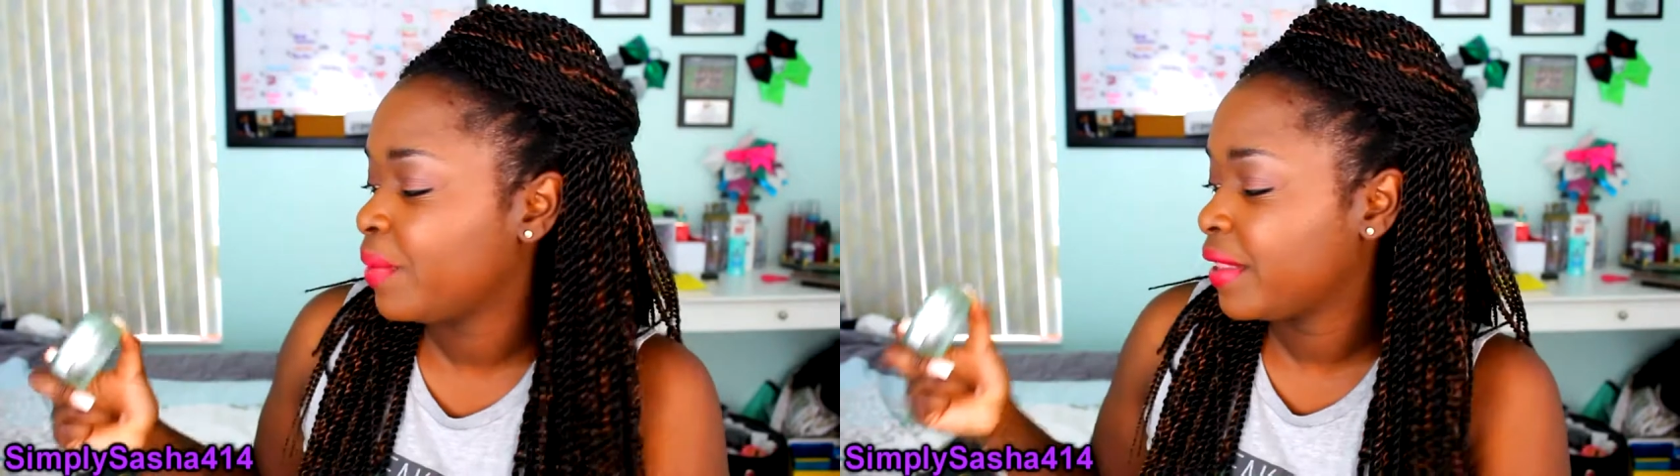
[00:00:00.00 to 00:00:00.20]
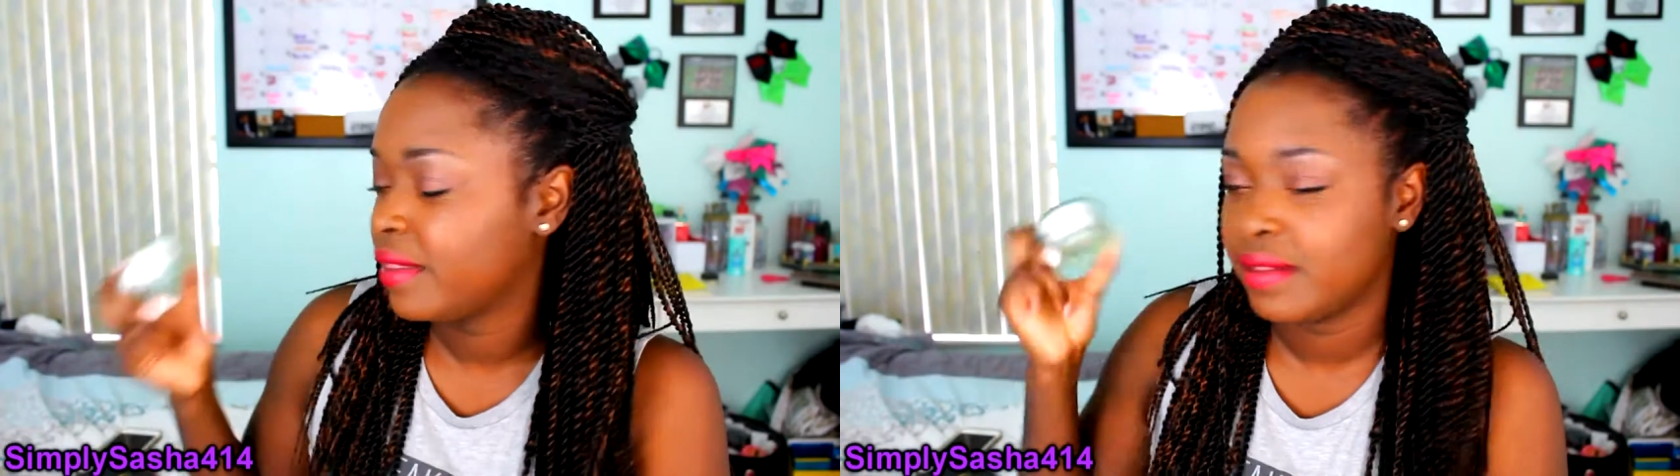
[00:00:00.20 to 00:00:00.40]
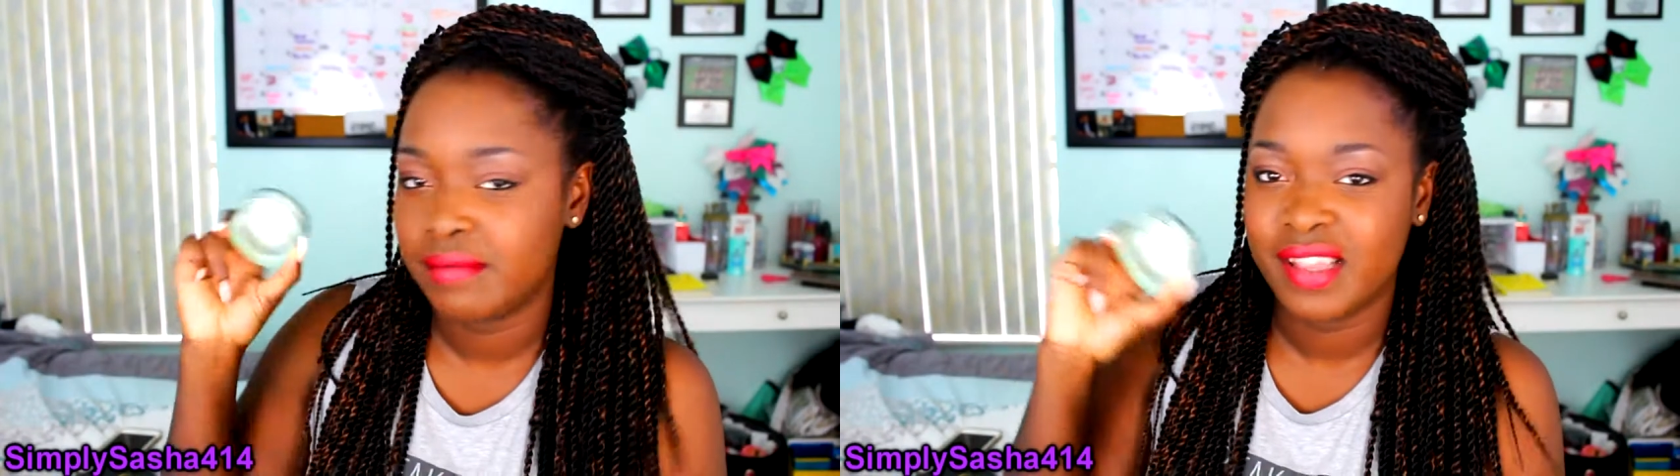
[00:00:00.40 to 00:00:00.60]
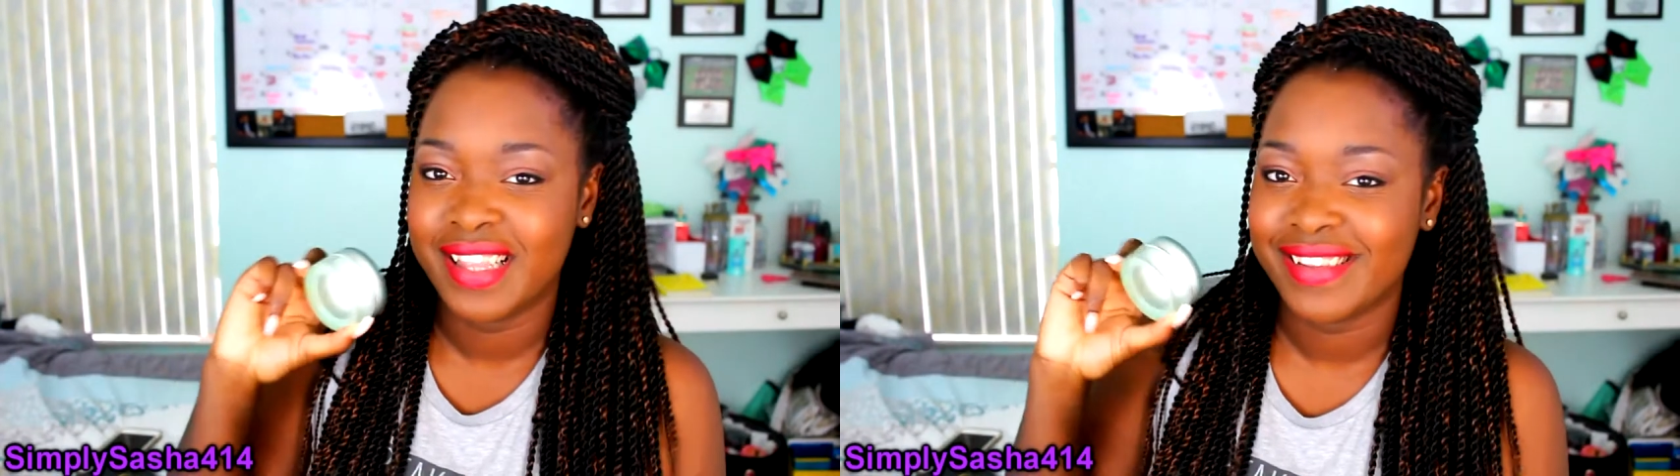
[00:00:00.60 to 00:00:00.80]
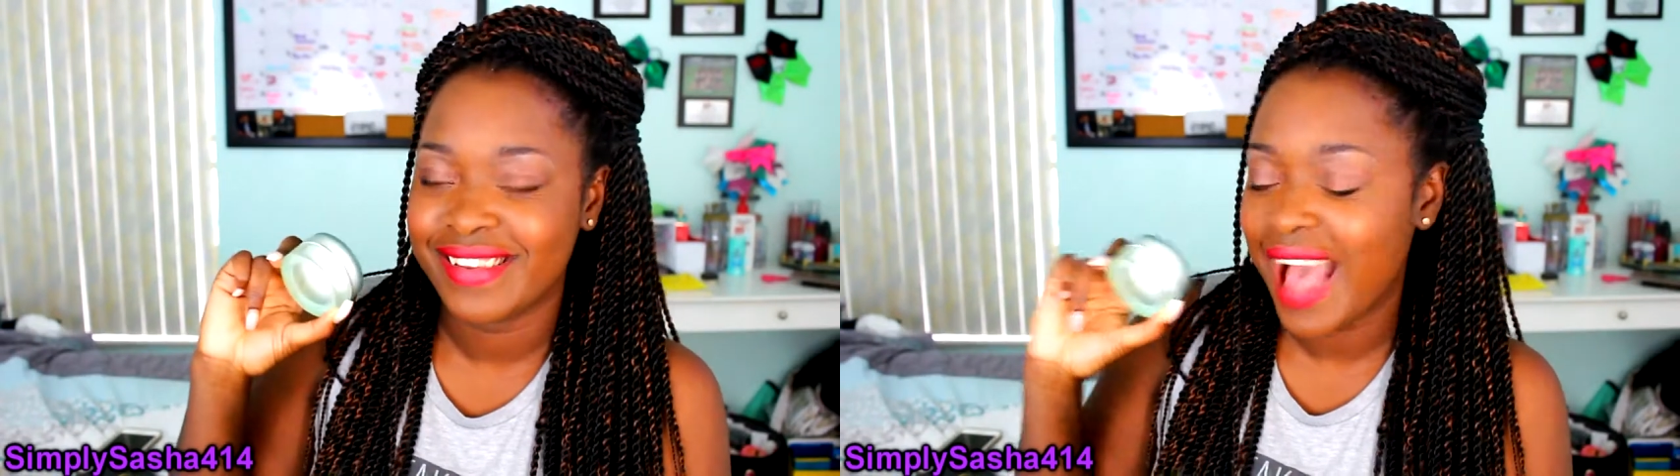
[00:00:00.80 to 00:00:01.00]
But
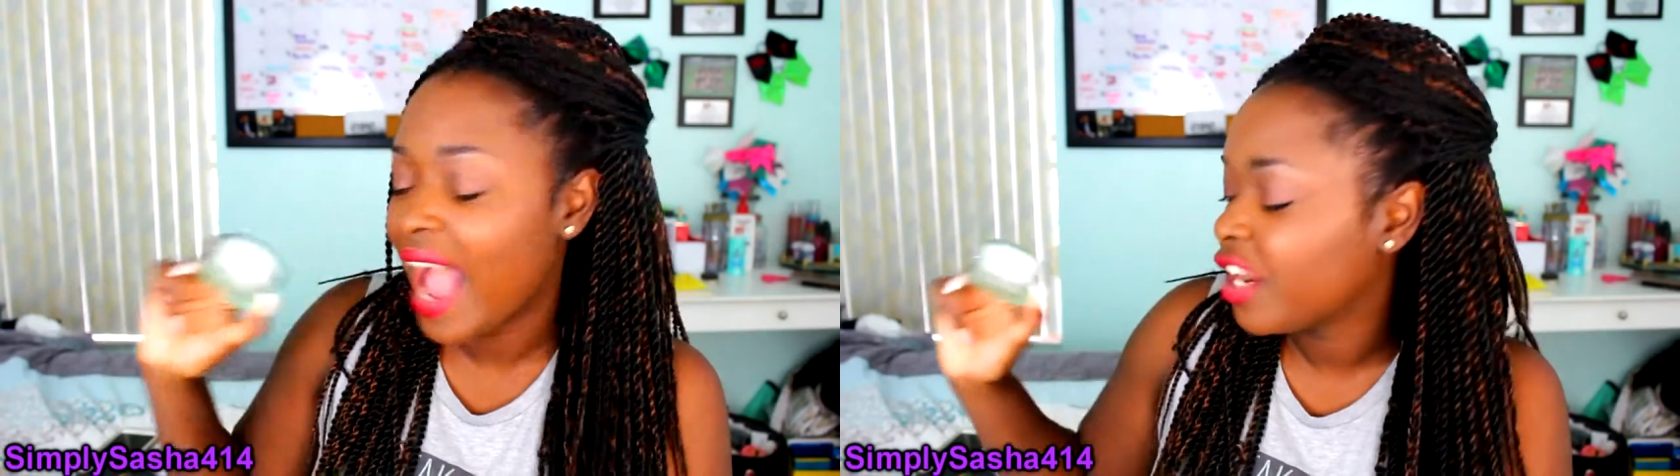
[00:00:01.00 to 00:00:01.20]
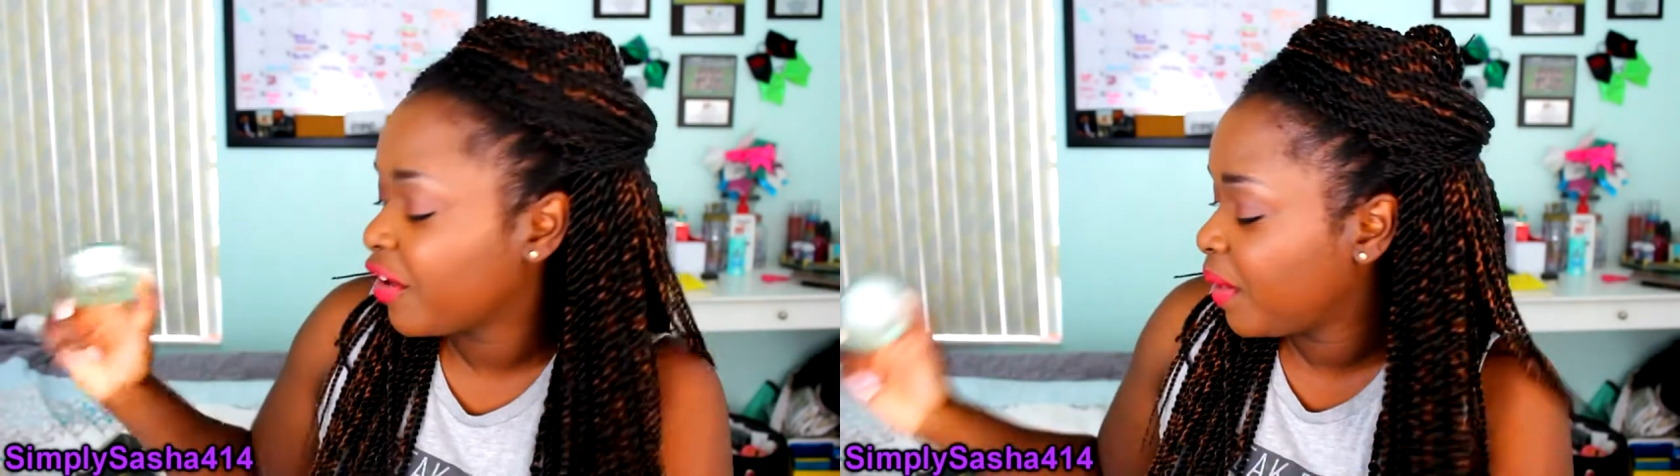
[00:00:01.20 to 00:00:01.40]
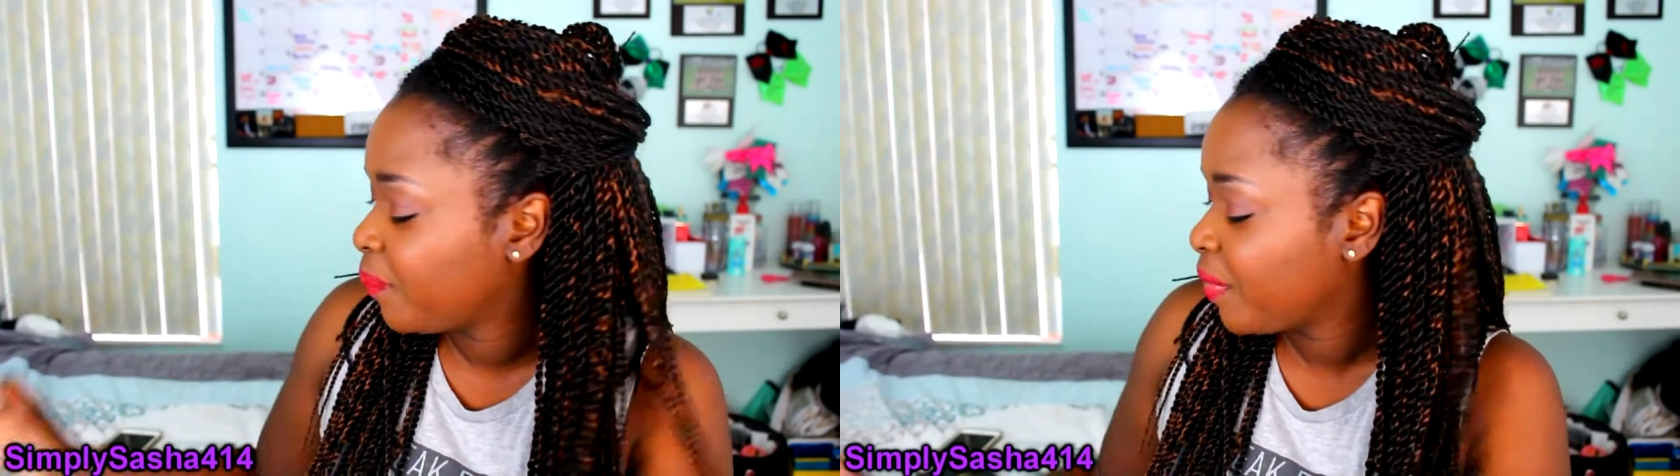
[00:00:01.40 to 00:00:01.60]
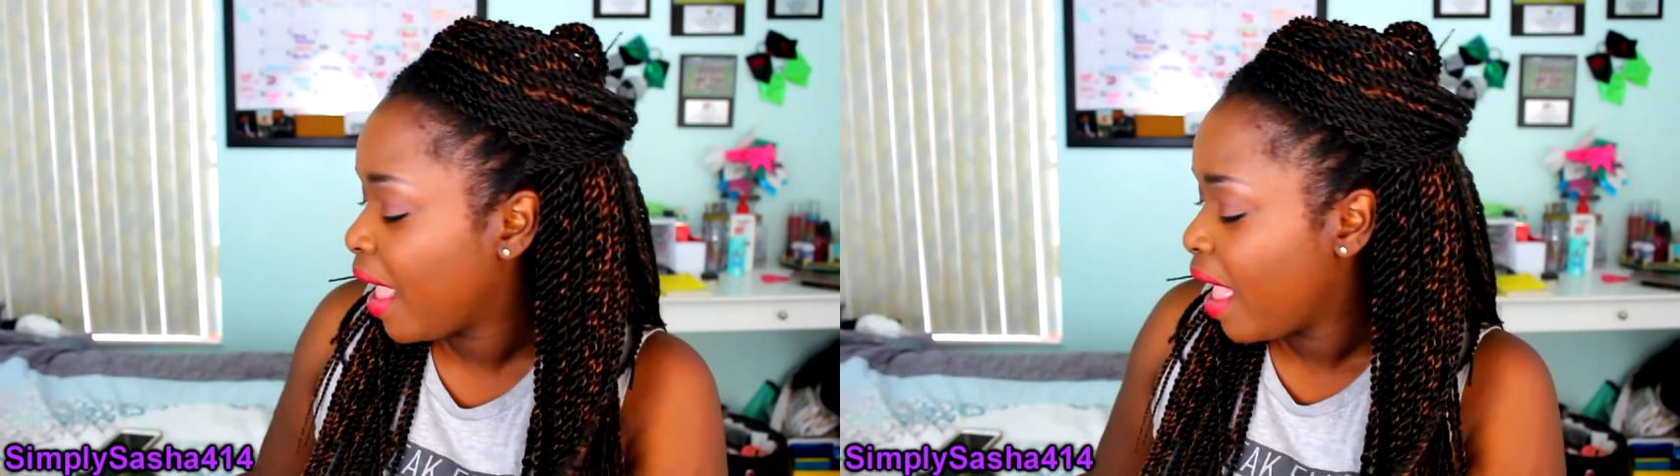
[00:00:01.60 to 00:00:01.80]
this is the eye cream.